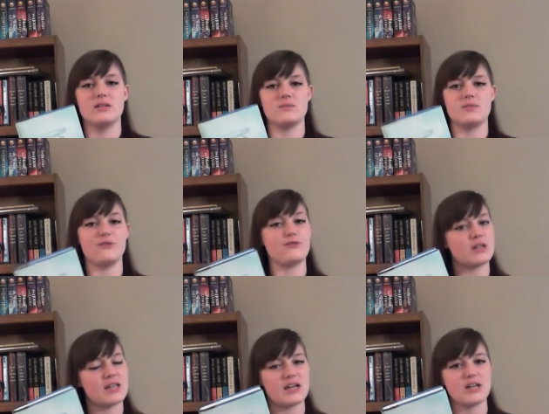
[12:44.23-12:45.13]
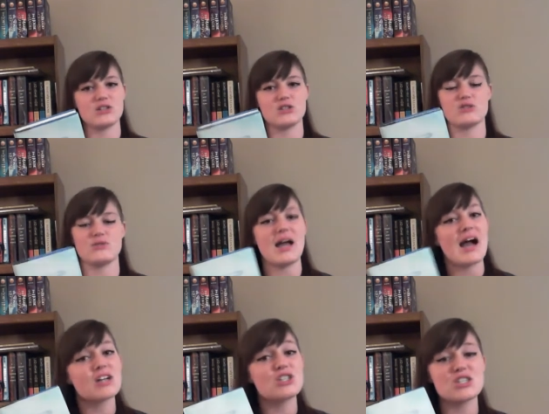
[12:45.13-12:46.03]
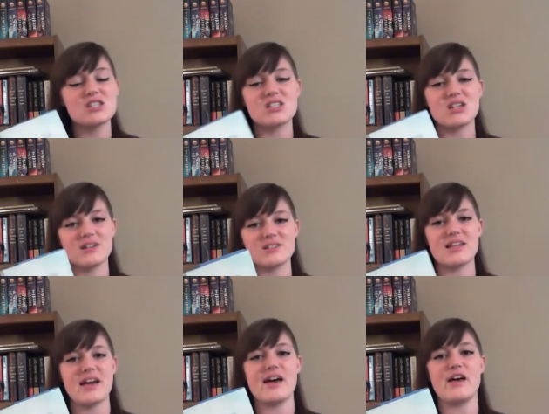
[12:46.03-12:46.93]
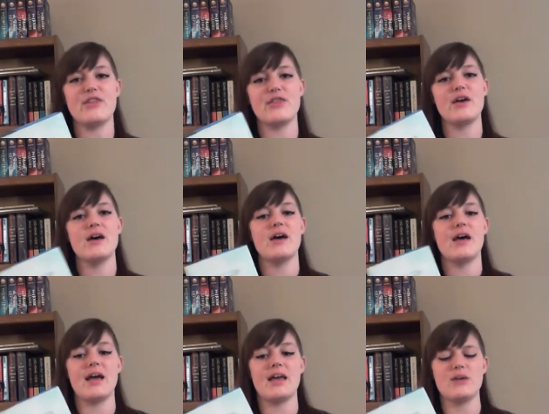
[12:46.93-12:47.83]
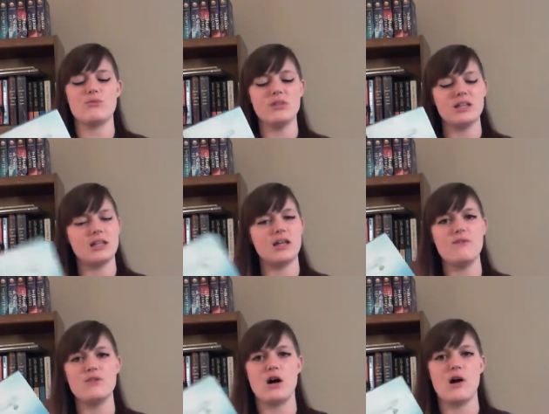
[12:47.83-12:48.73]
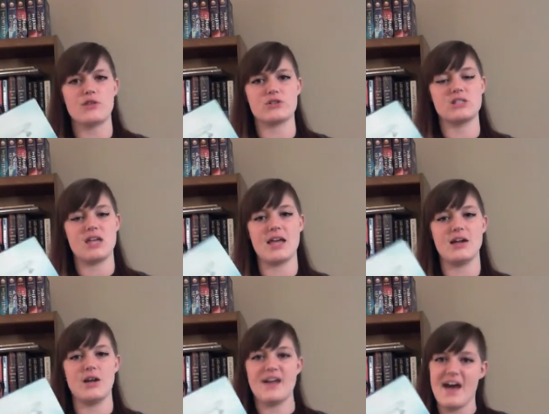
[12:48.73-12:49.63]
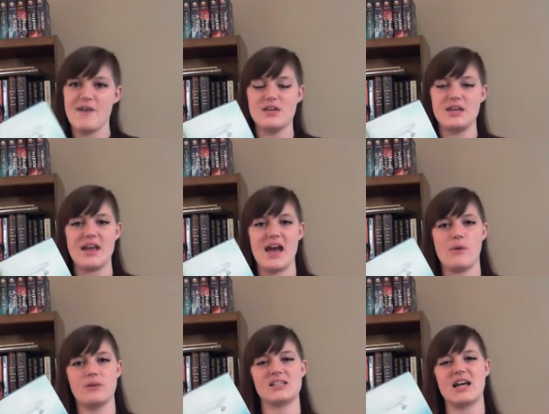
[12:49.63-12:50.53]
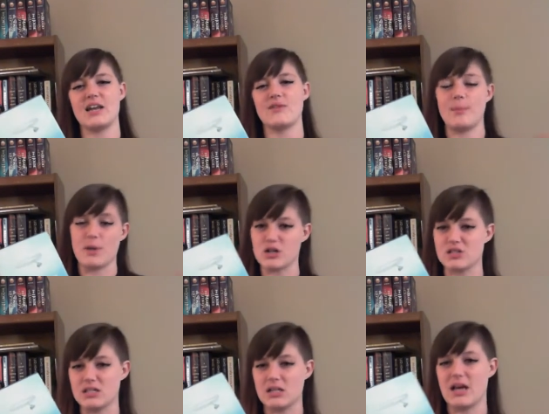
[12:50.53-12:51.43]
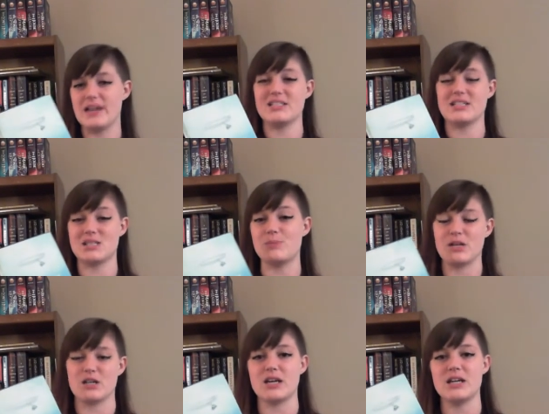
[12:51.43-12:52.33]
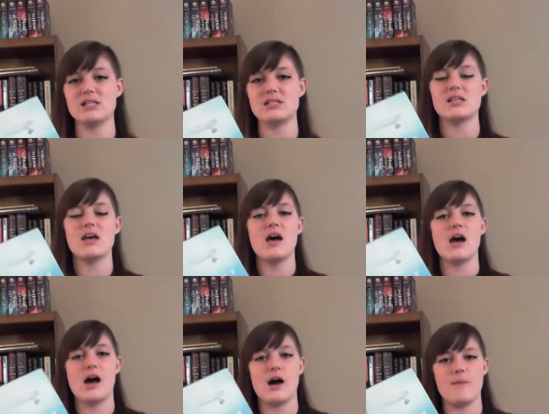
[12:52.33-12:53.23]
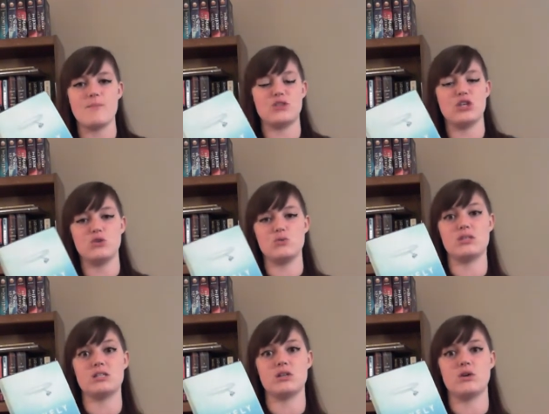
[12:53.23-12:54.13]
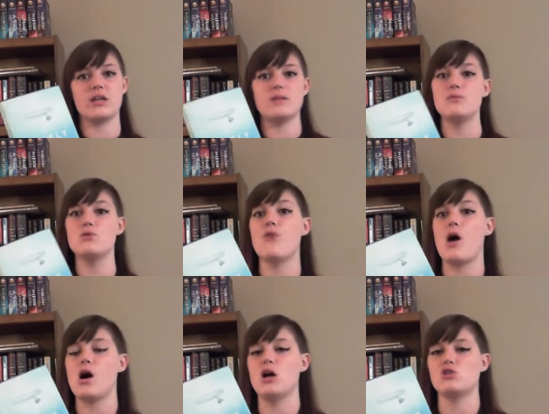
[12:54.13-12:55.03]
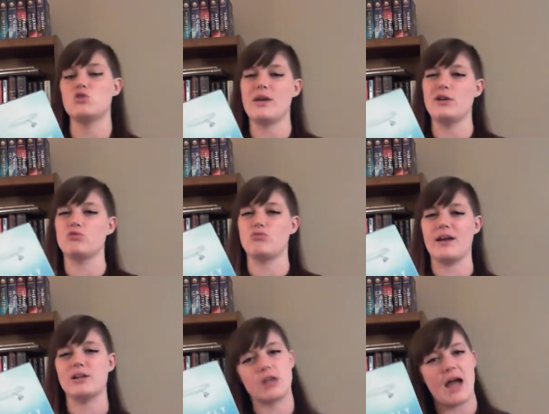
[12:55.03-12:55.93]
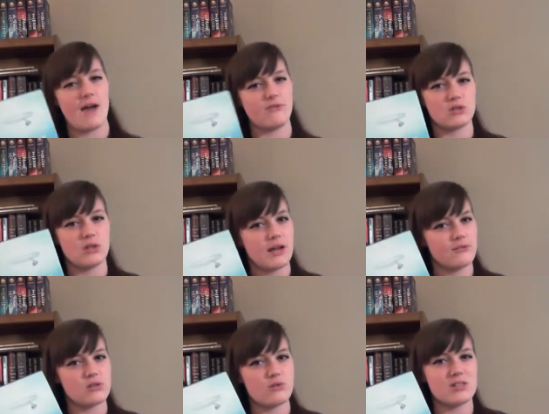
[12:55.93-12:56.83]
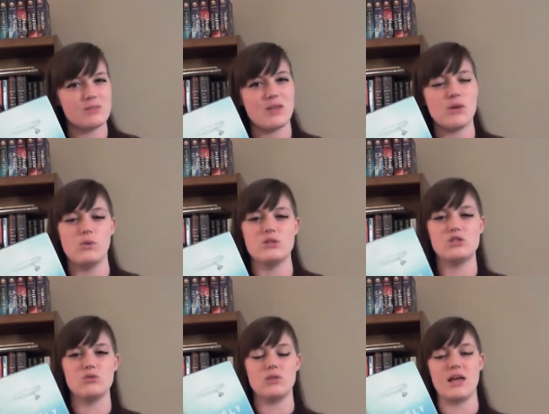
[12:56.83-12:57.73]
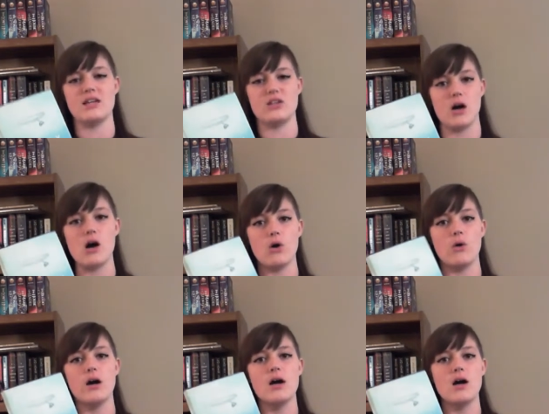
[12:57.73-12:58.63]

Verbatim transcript: different characters' reactions to her death. And I really love the author's take on heaven and how it's kind of a personalized experience, um, but that you still can move on to a greater afterlife, so to speak, once you let go